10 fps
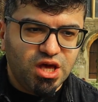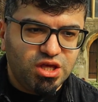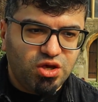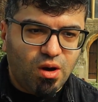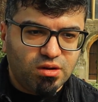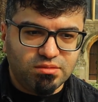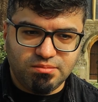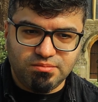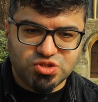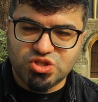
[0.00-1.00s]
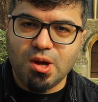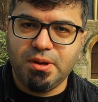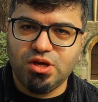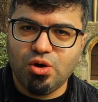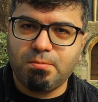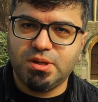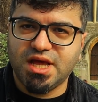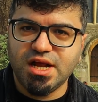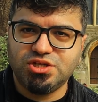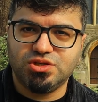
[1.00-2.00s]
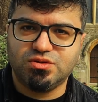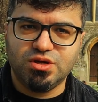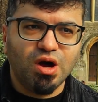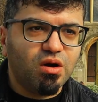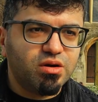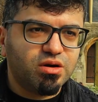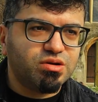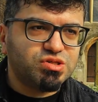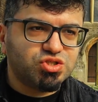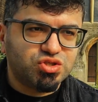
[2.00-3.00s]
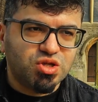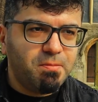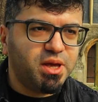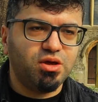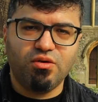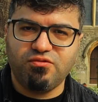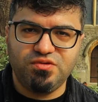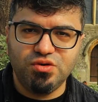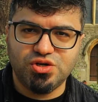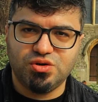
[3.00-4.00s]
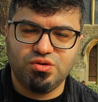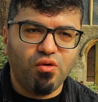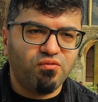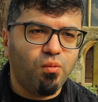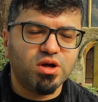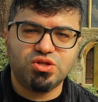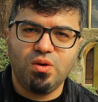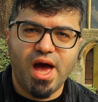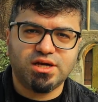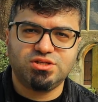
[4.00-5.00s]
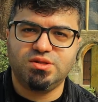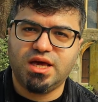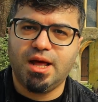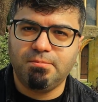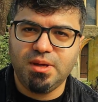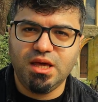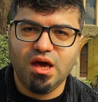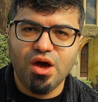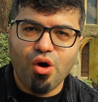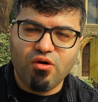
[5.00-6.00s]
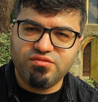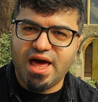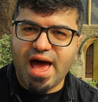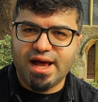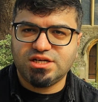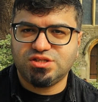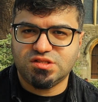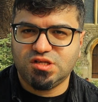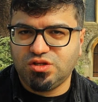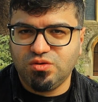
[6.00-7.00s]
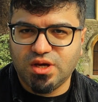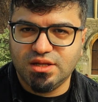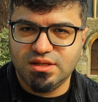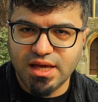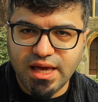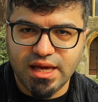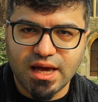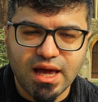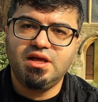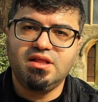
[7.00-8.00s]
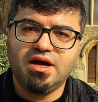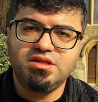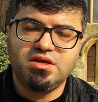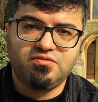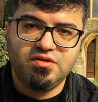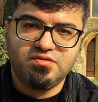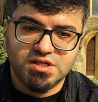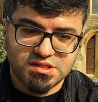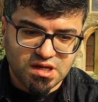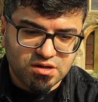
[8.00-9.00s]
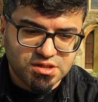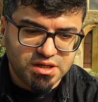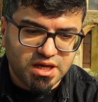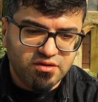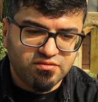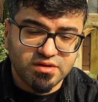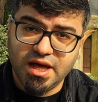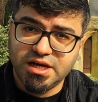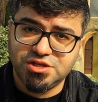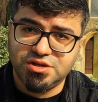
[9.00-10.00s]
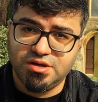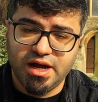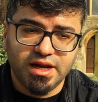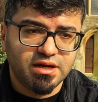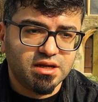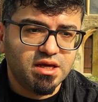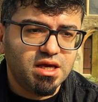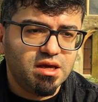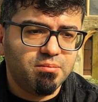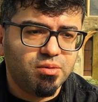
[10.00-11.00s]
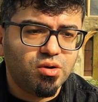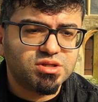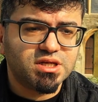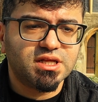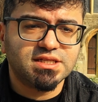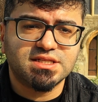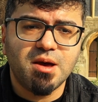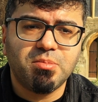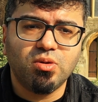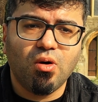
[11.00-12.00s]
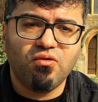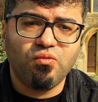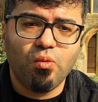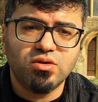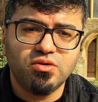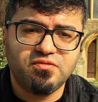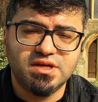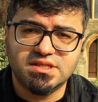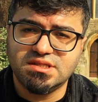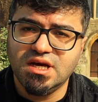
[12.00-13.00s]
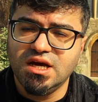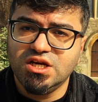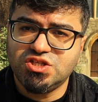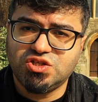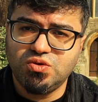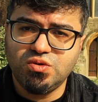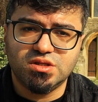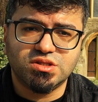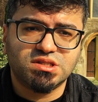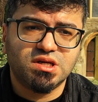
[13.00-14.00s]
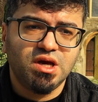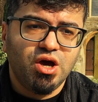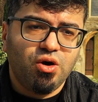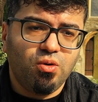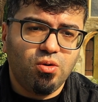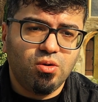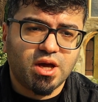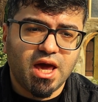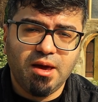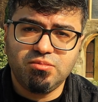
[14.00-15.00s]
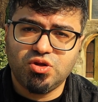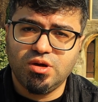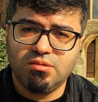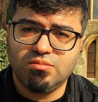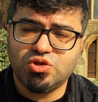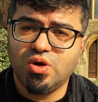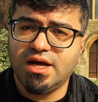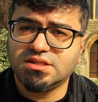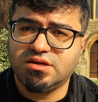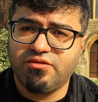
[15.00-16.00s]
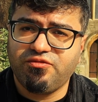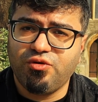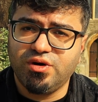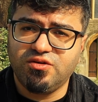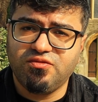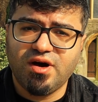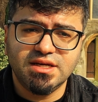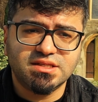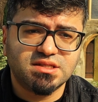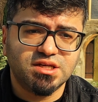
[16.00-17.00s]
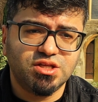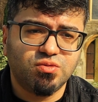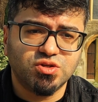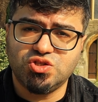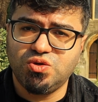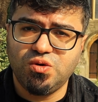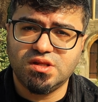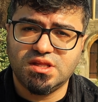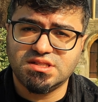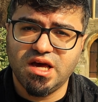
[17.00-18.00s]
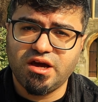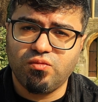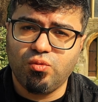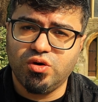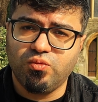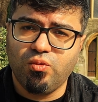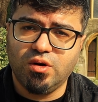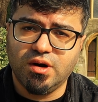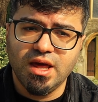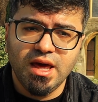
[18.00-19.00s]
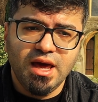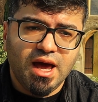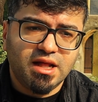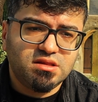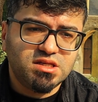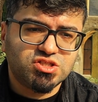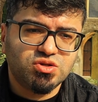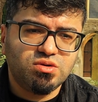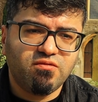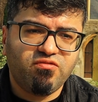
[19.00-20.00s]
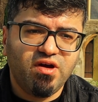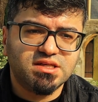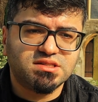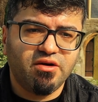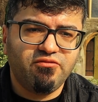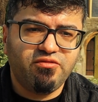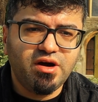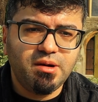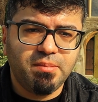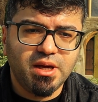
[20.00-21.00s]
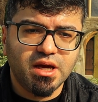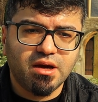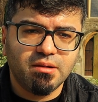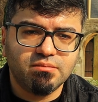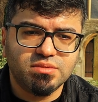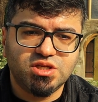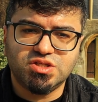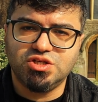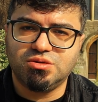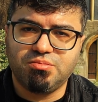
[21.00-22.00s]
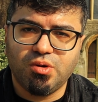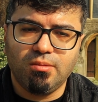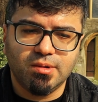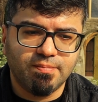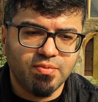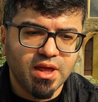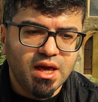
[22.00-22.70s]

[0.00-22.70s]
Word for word: you're stopping your potential. You're stopping your future of what you actually can be, of the actions that you can take. In 1950, Sartre gave a lecture and he brought an example of one of his students who came to him to ask for advice. It was during the Second World War. And this student faced a very big decision problem.